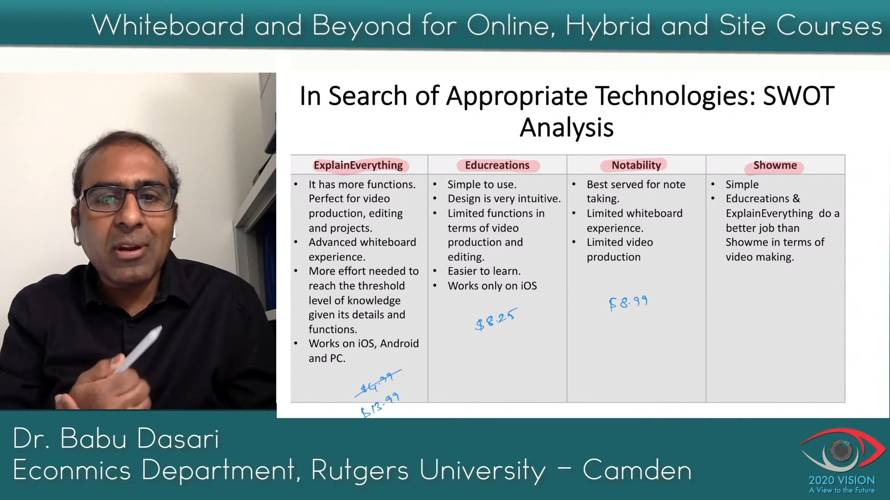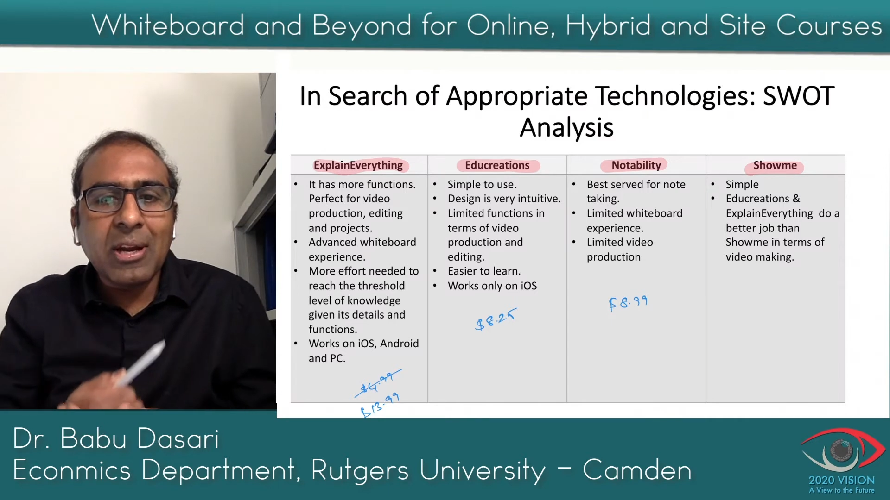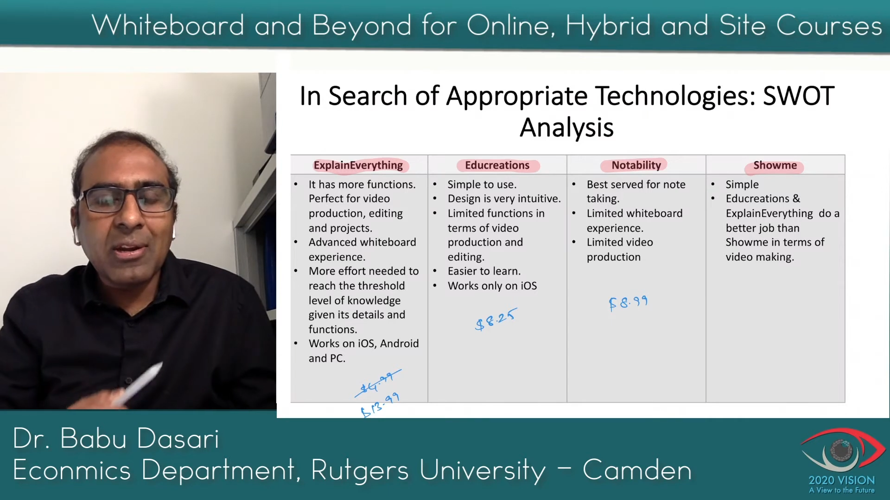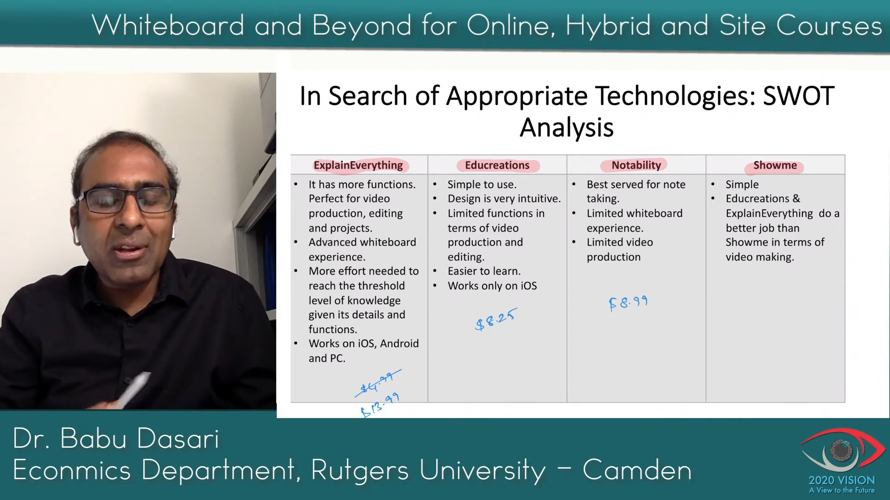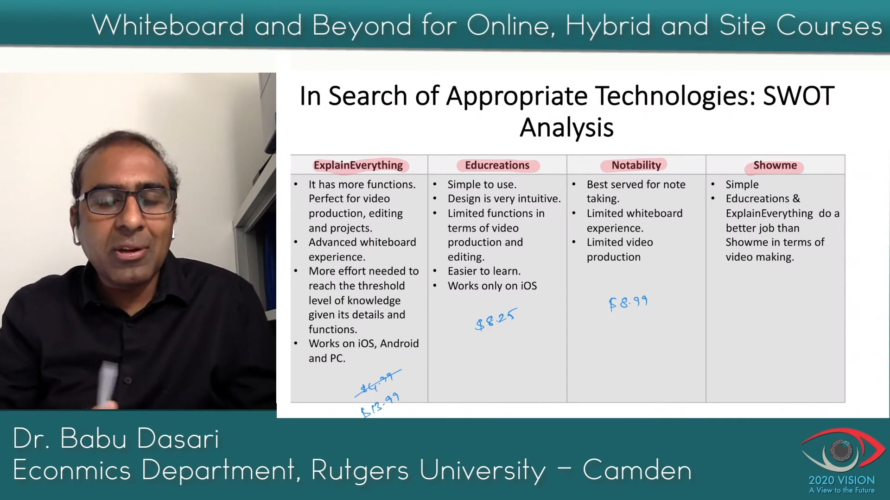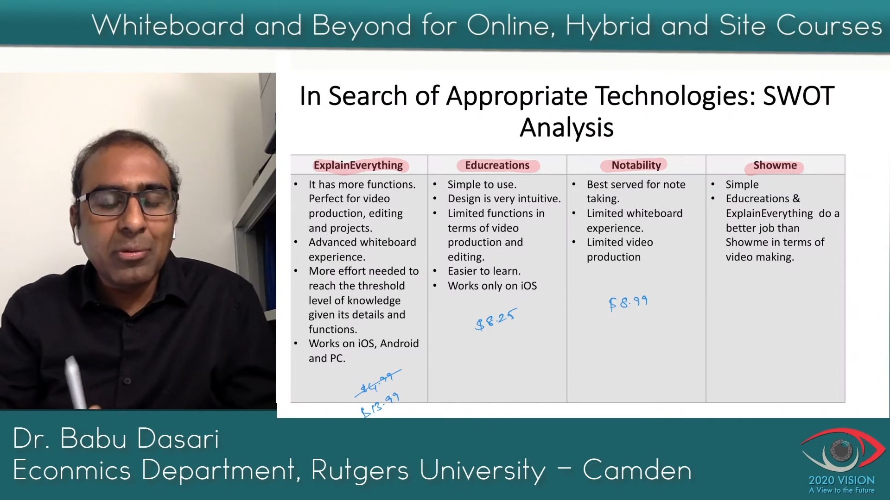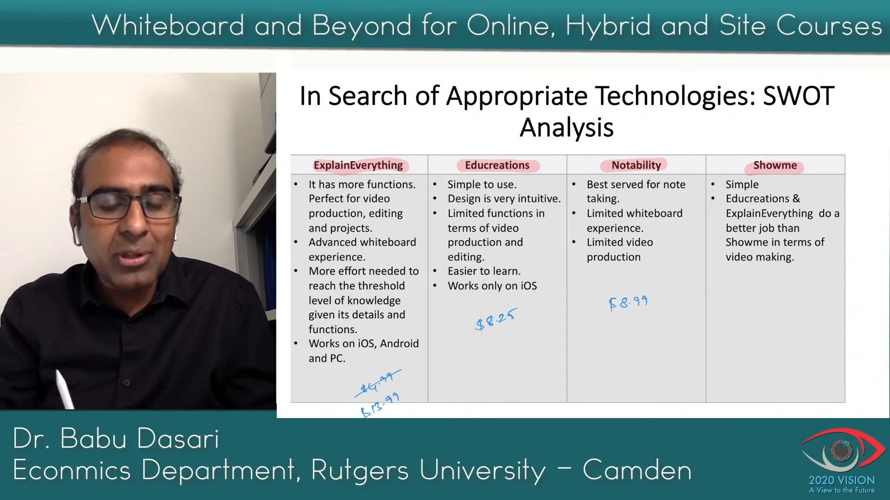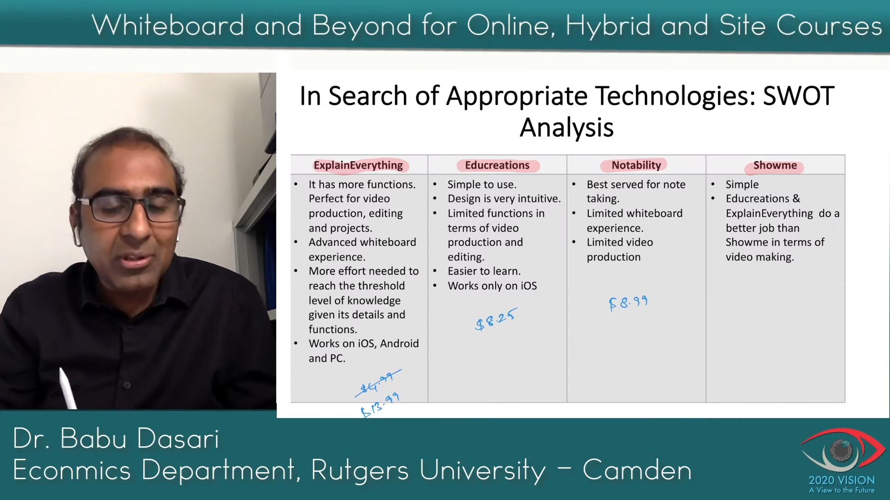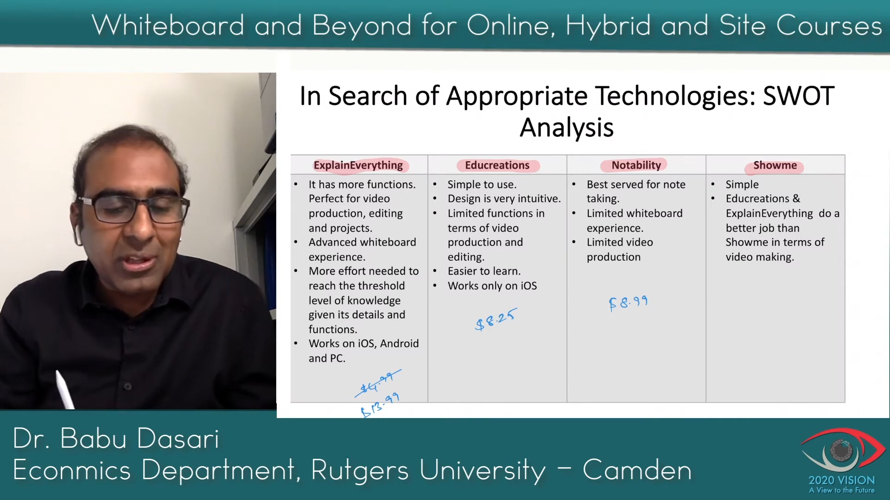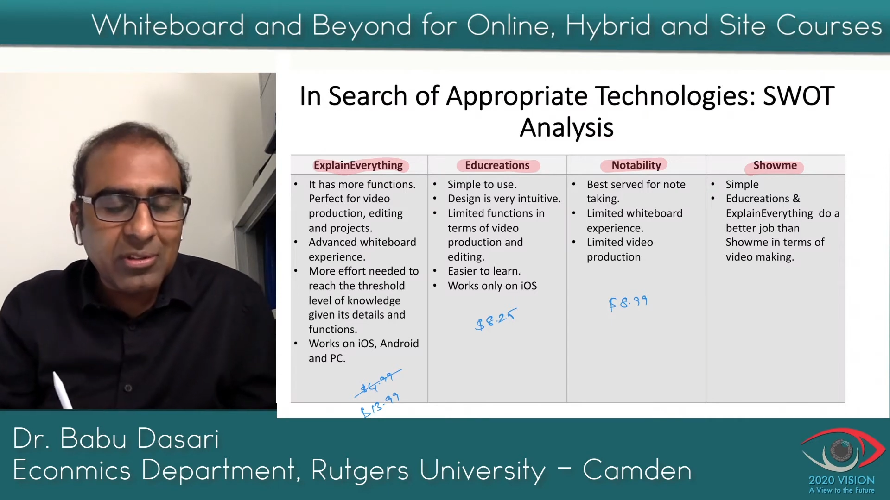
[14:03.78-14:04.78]
at
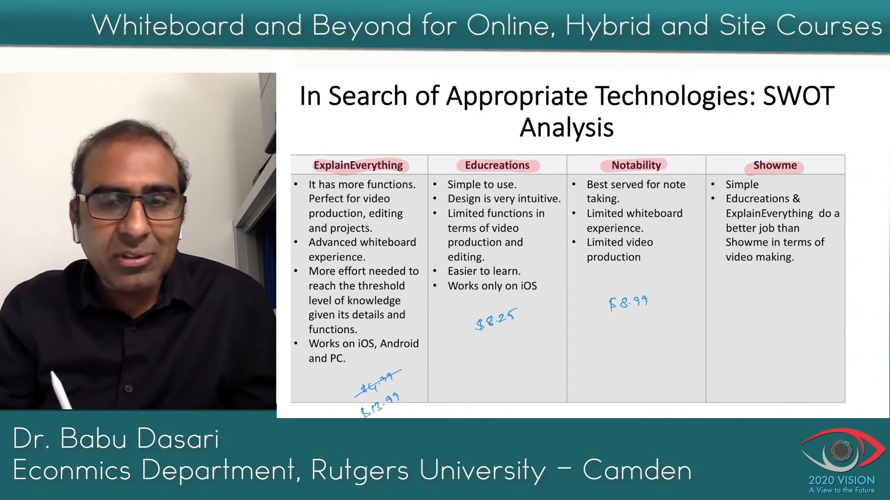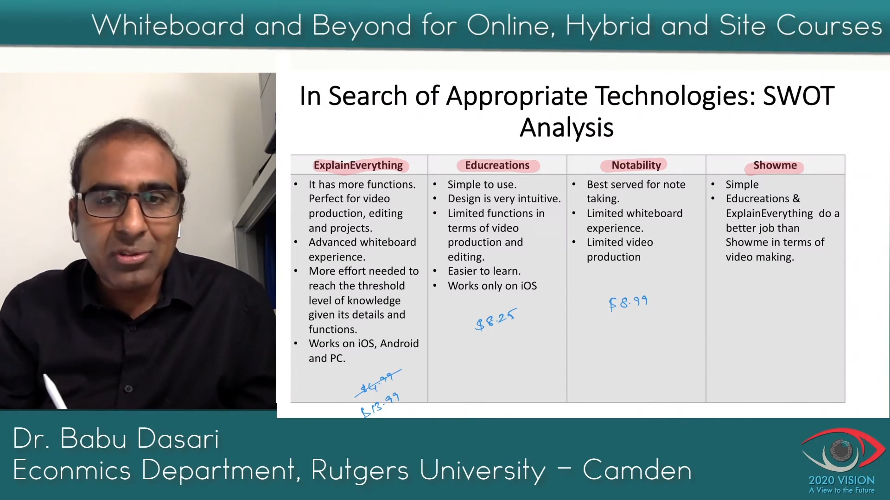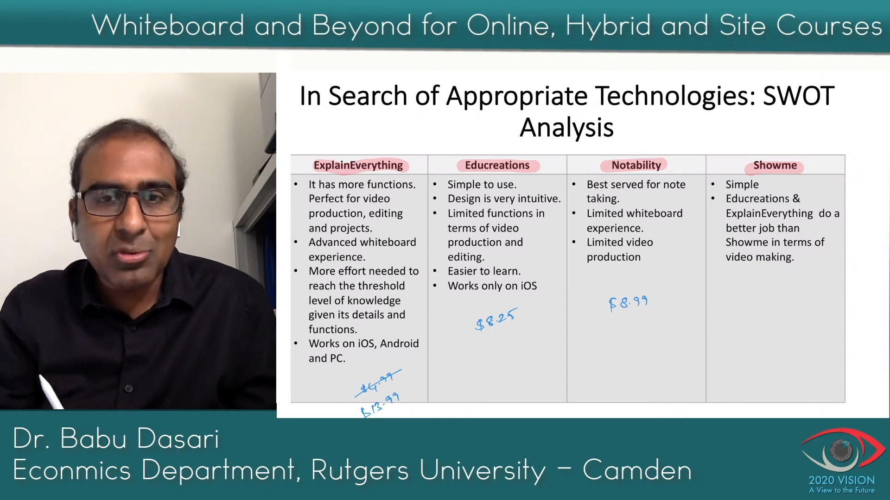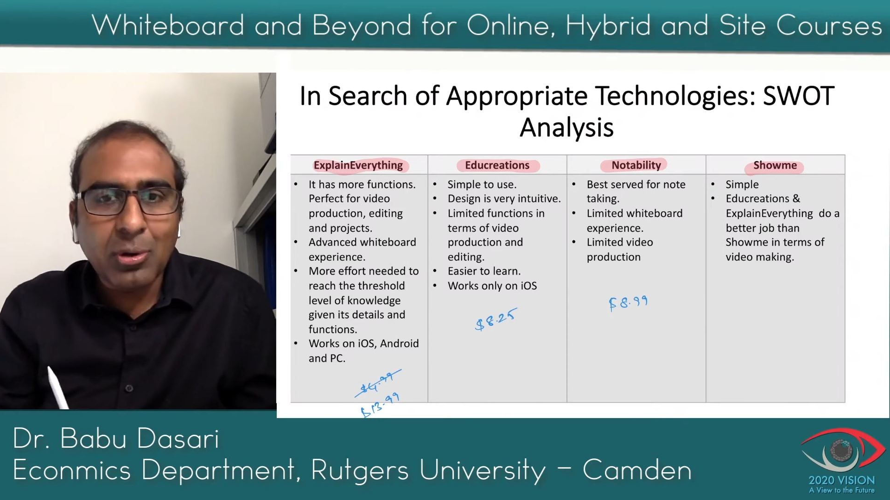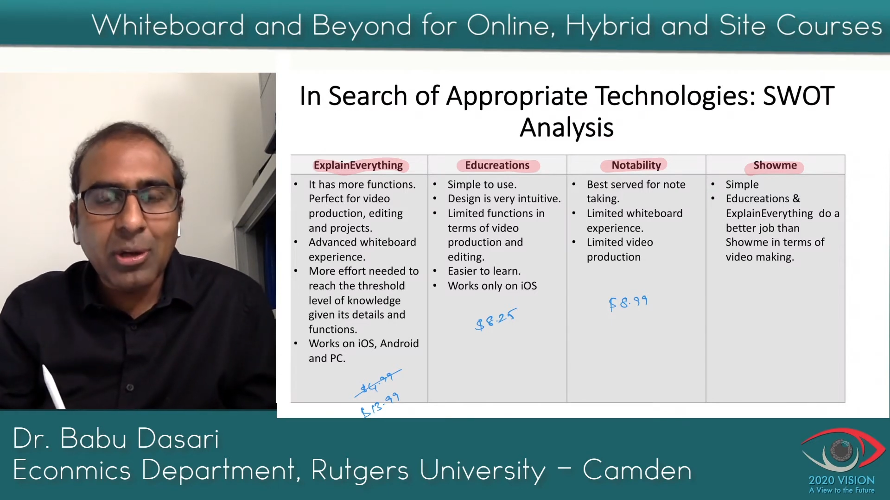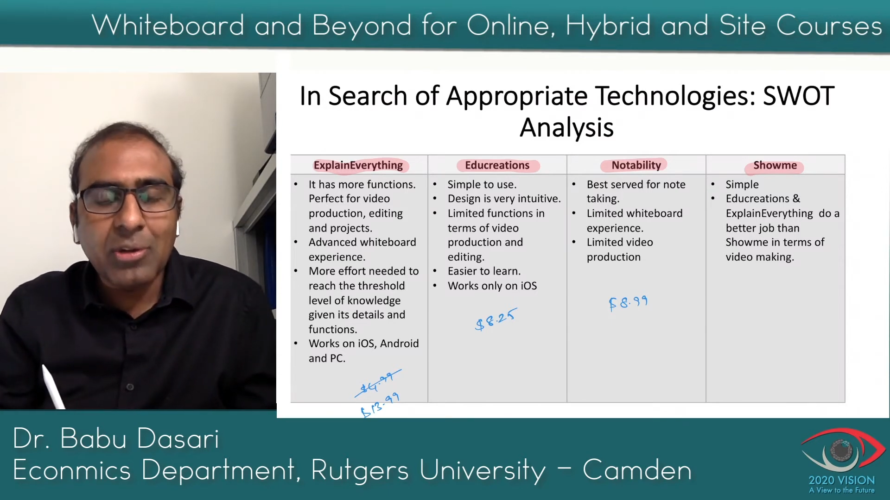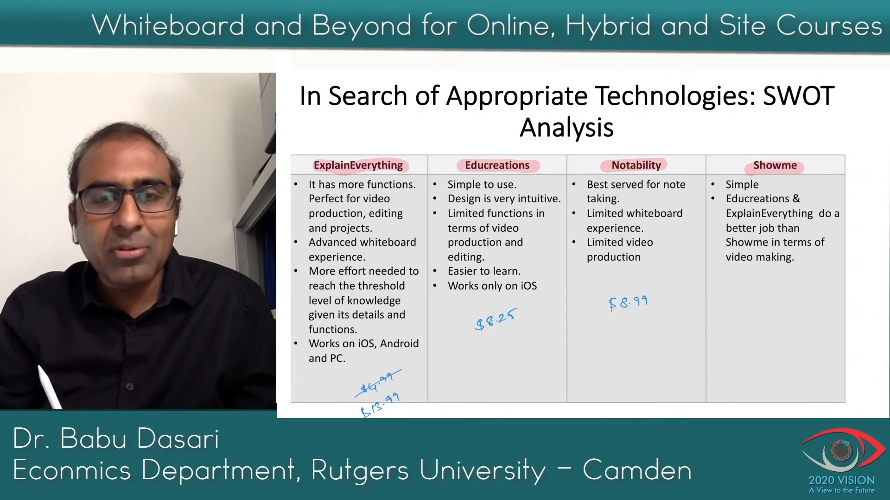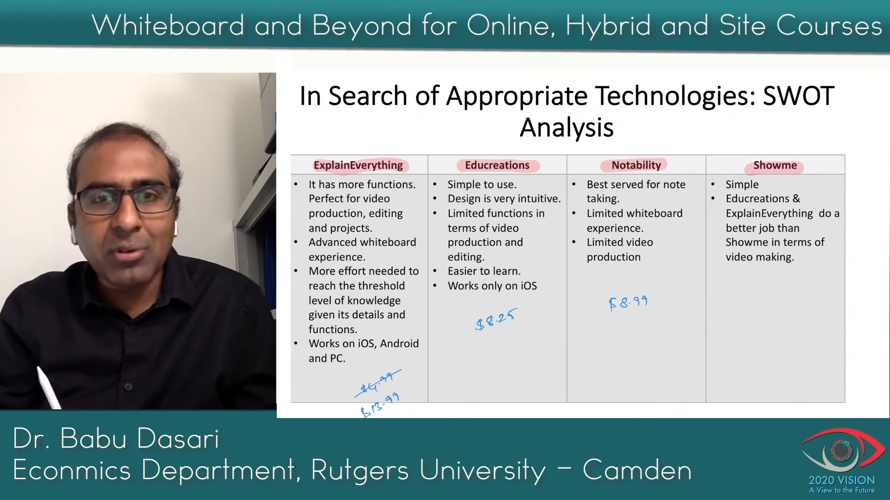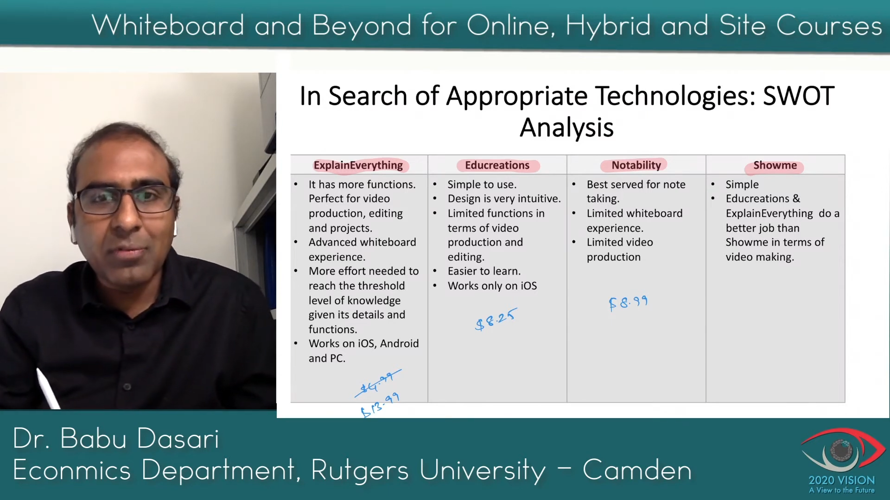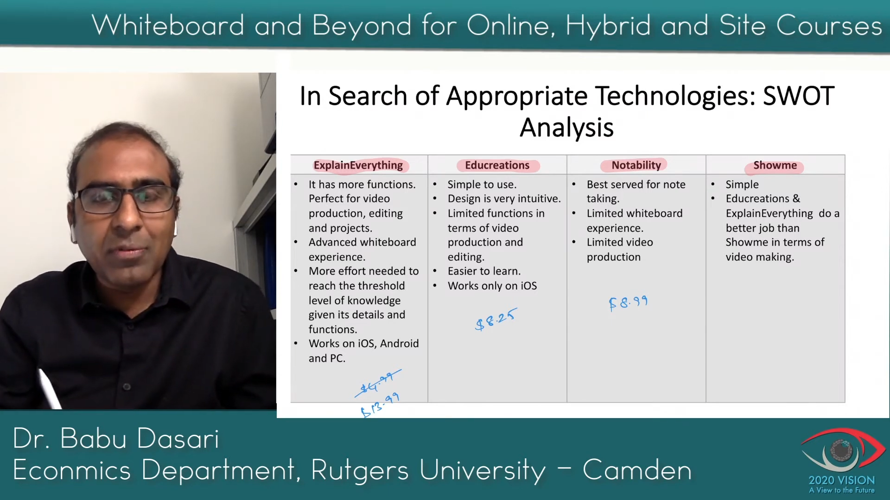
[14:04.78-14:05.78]
doing things and so on and
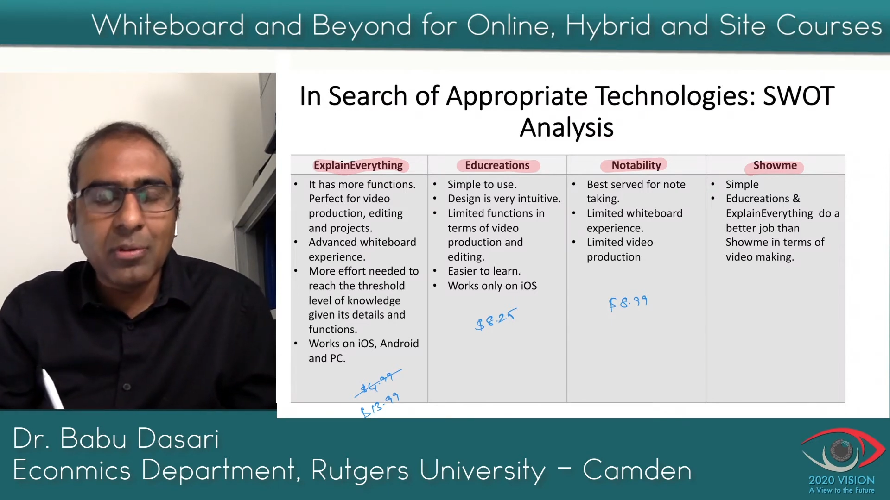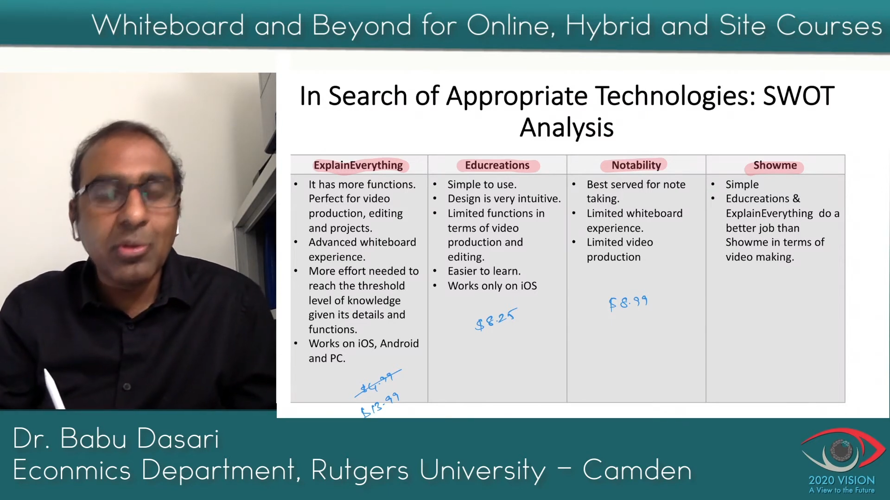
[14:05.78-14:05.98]
so forth,